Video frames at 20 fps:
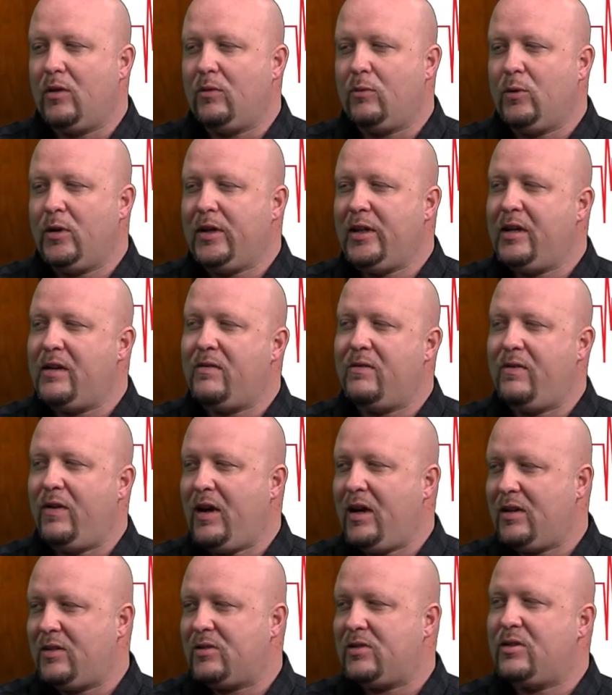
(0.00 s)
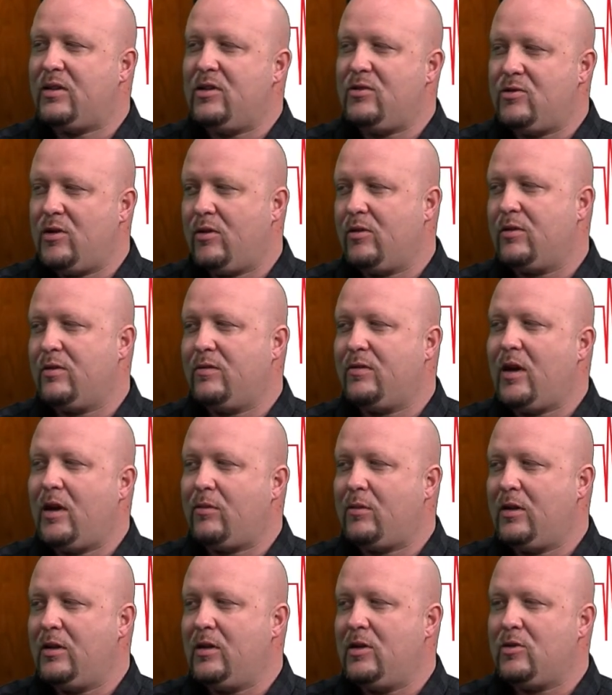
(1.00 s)
really advanced degenerative
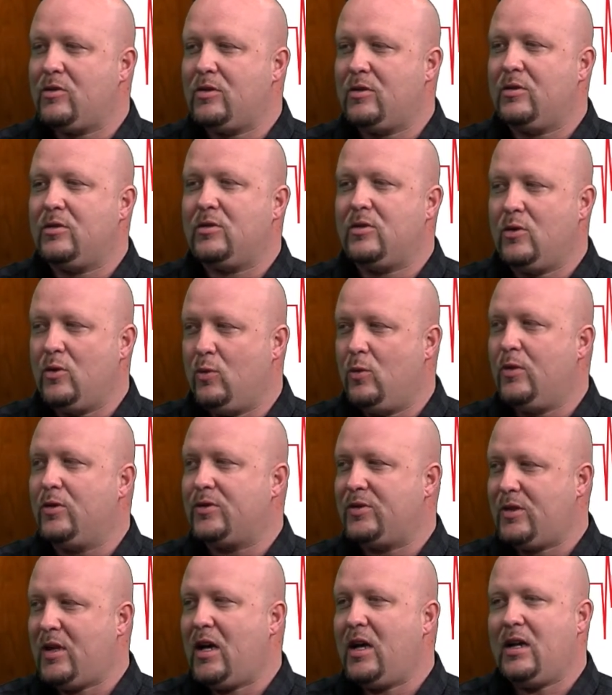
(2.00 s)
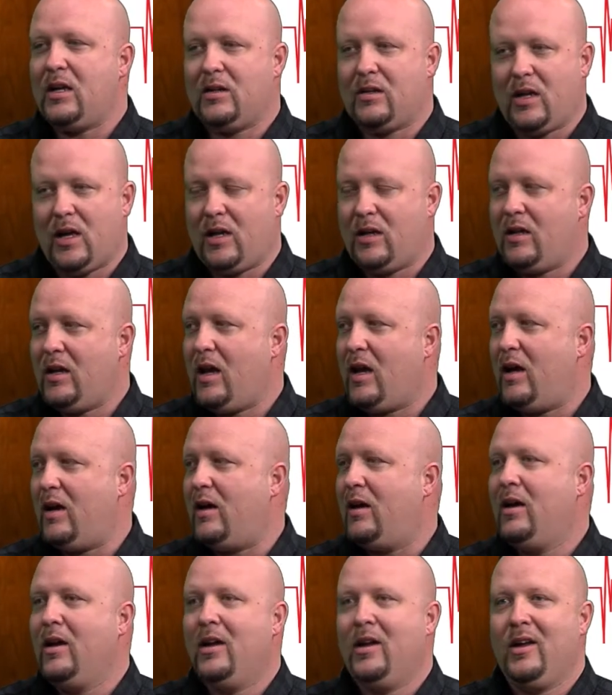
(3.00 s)
type conditions who will state that, yeah,